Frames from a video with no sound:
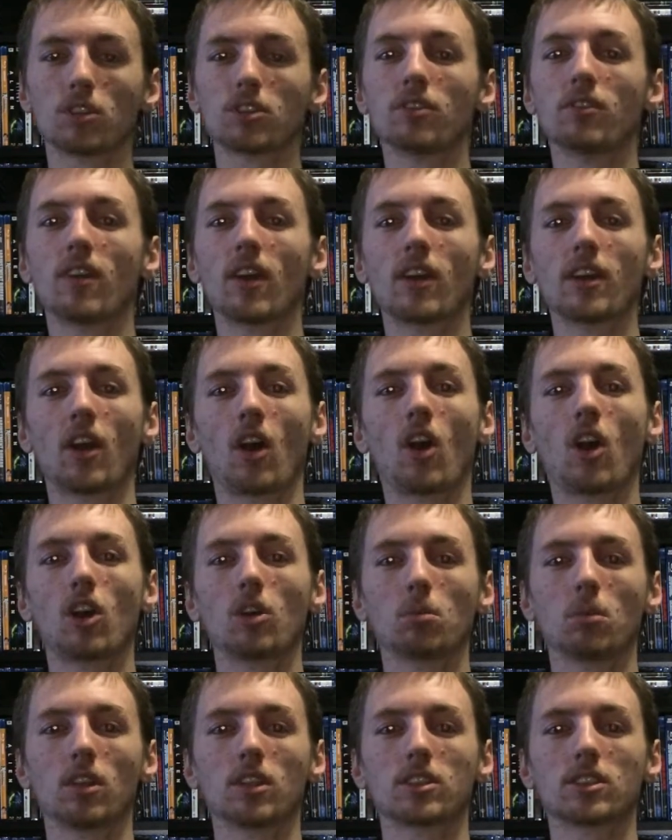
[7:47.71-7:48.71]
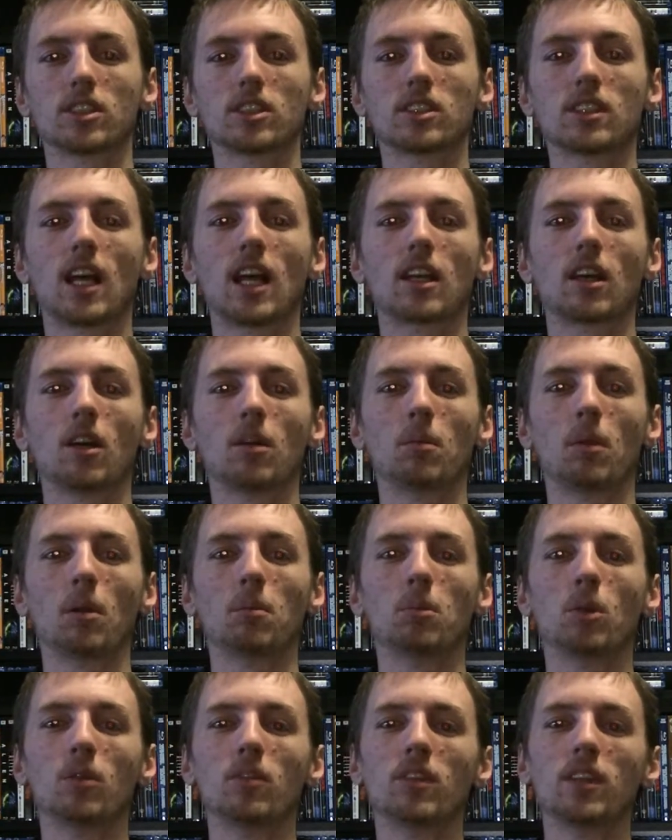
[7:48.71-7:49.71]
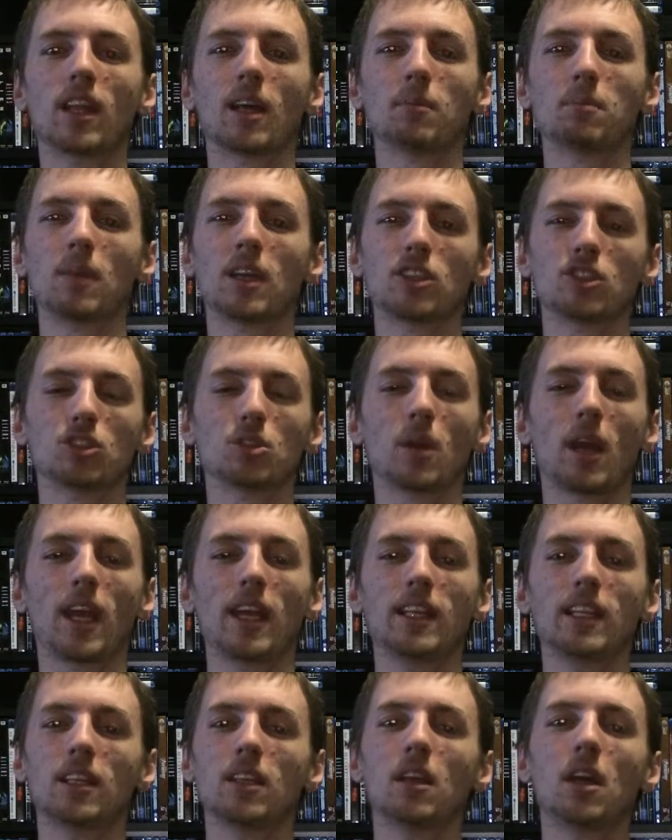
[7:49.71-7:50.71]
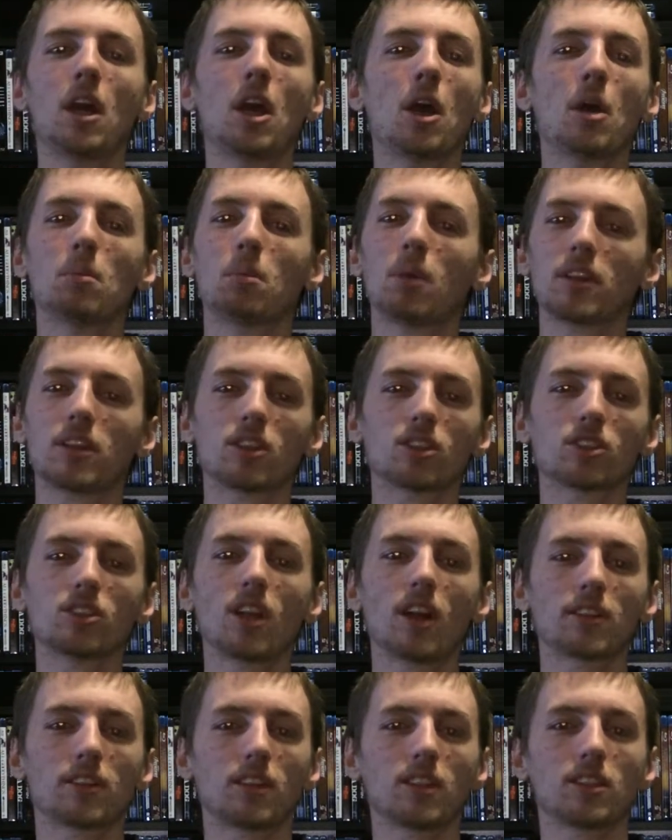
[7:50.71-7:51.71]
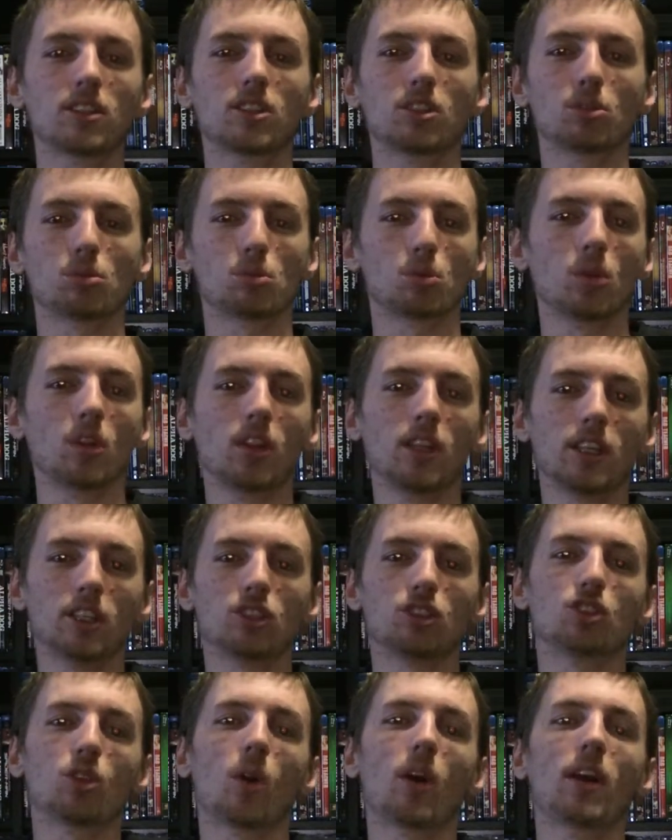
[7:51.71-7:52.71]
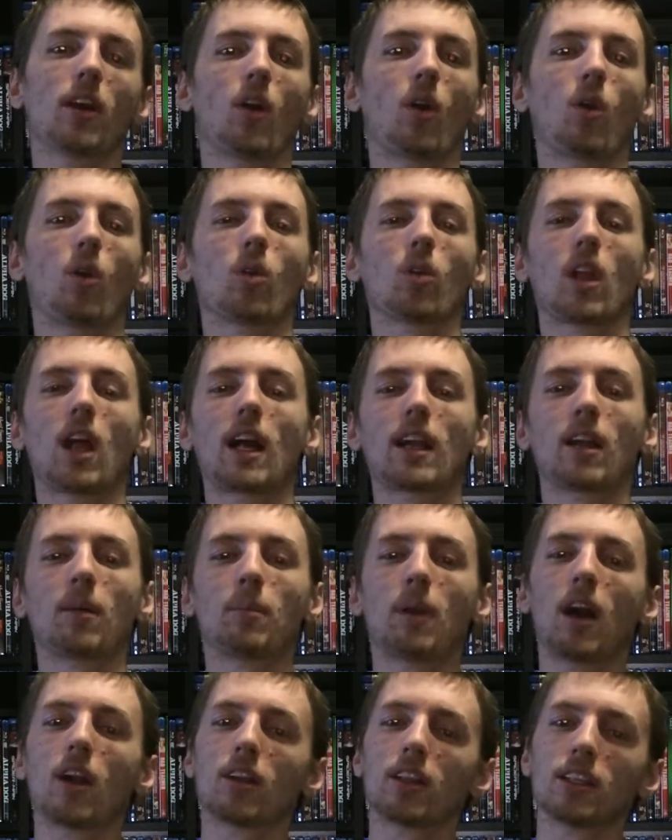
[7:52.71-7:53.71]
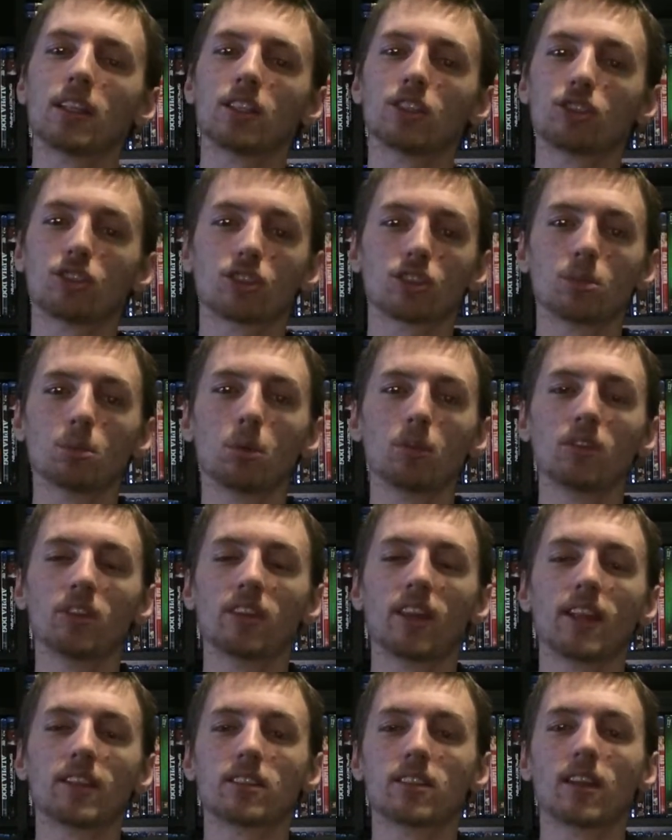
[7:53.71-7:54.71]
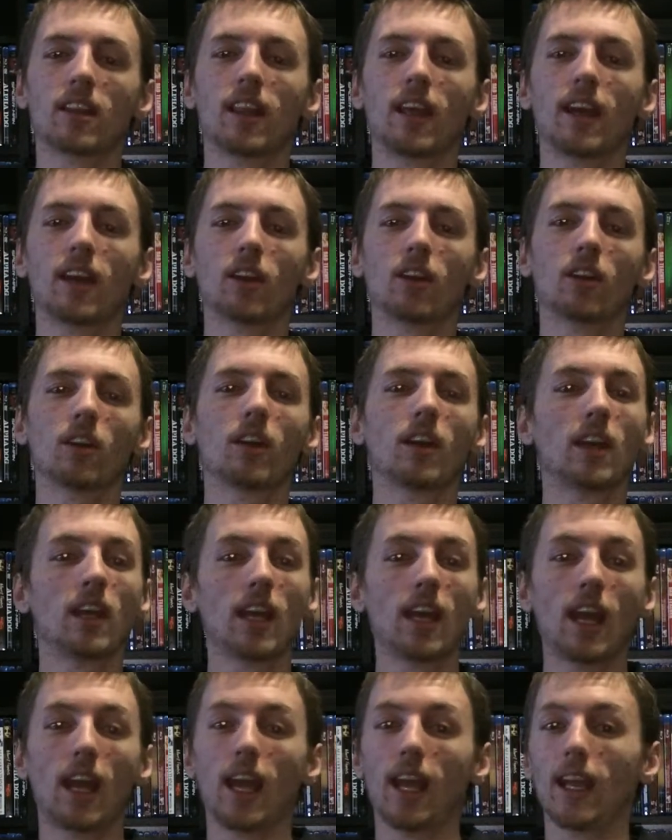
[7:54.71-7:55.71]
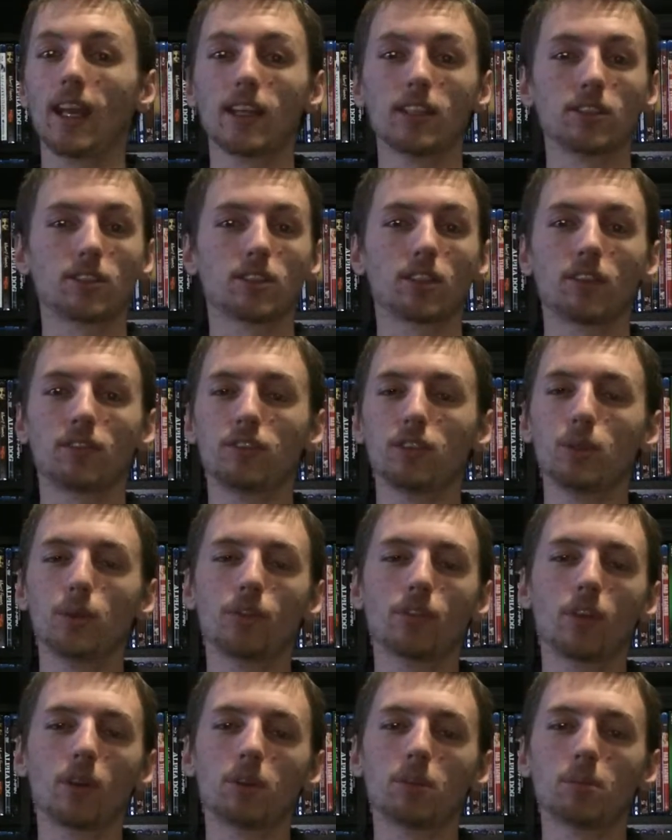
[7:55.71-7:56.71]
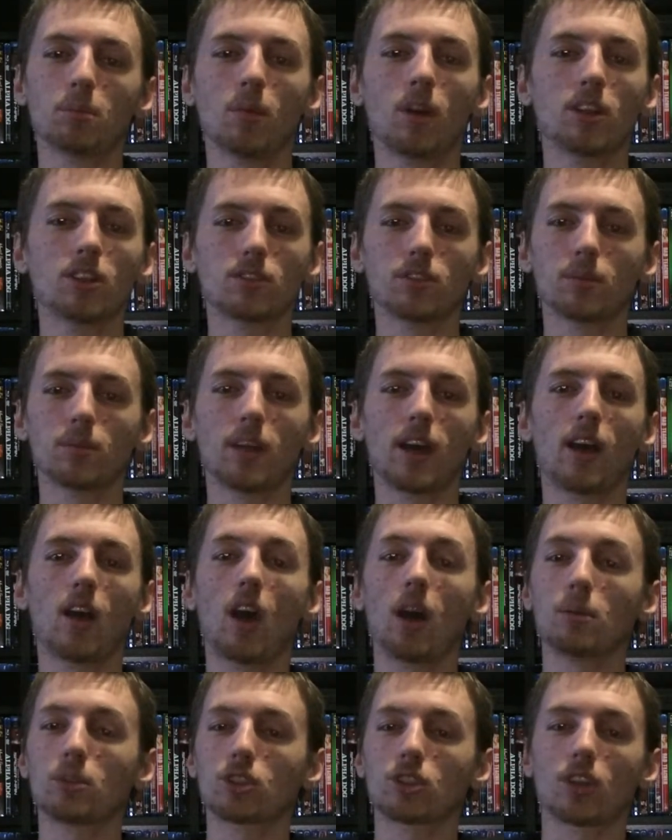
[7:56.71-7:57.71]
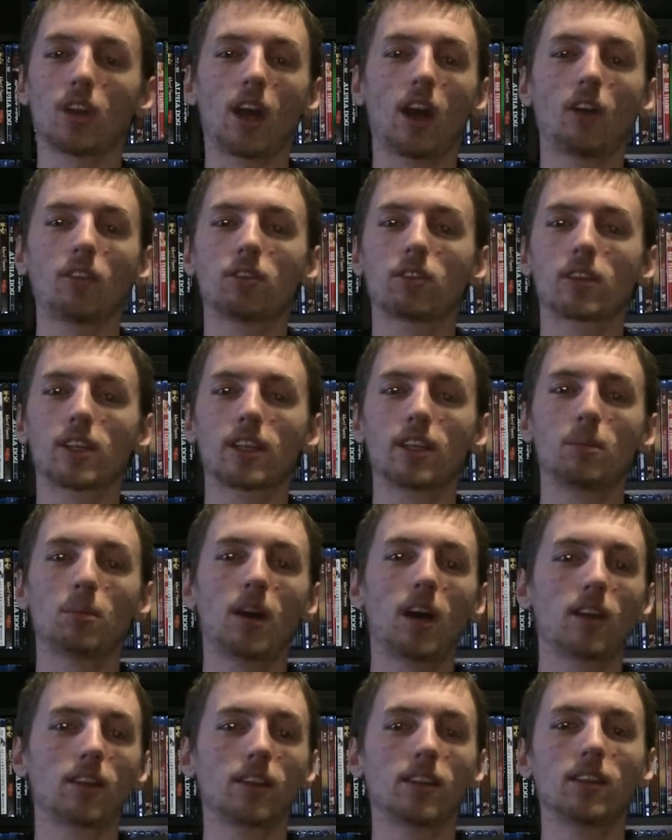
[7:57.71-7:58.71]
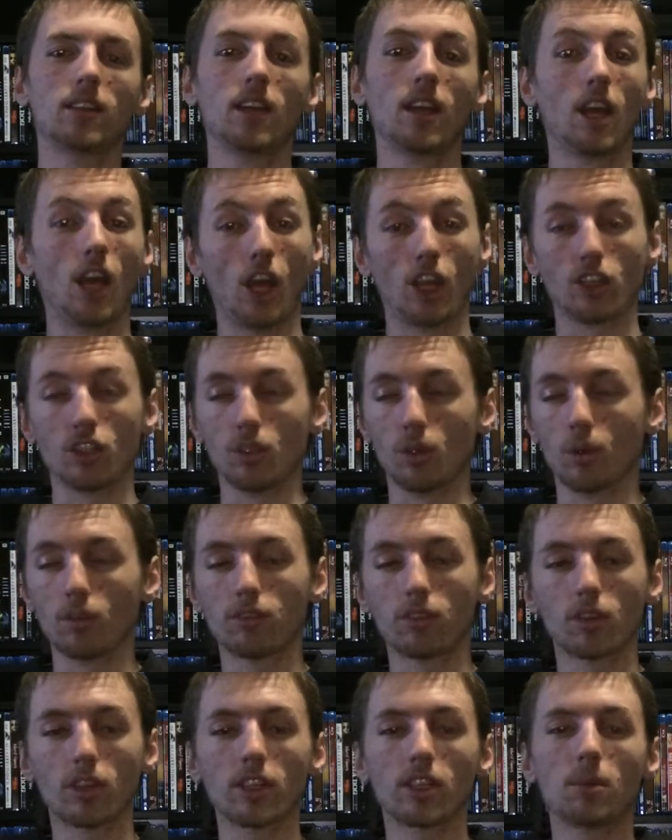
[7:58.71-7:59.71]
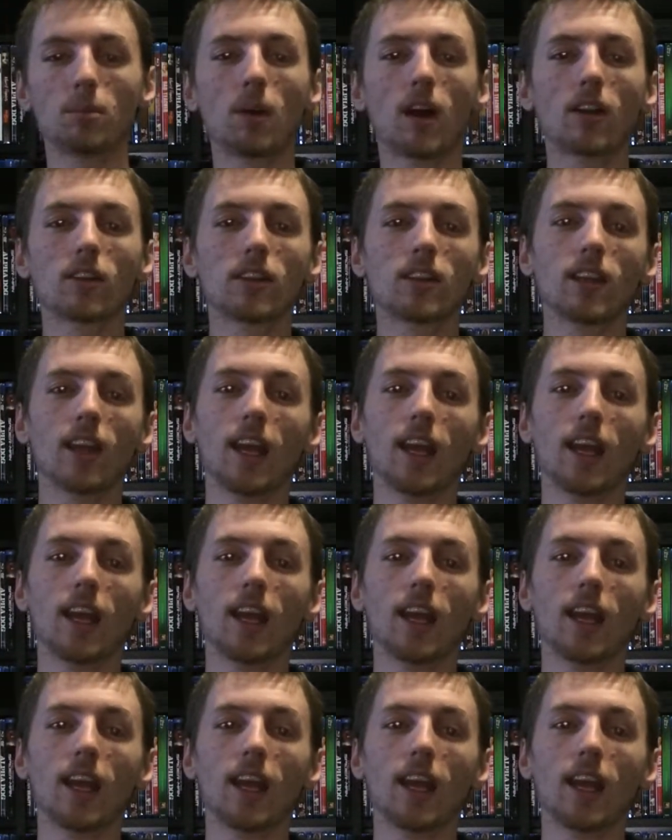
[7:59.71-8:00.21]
It's very harmless. It's not a movie that makes you hate it, but there's nothing to really enjoy a whole lot about it. It's just a movie that's there, and a few months from now, I'm sure I'll forget about it, you'll forget about it,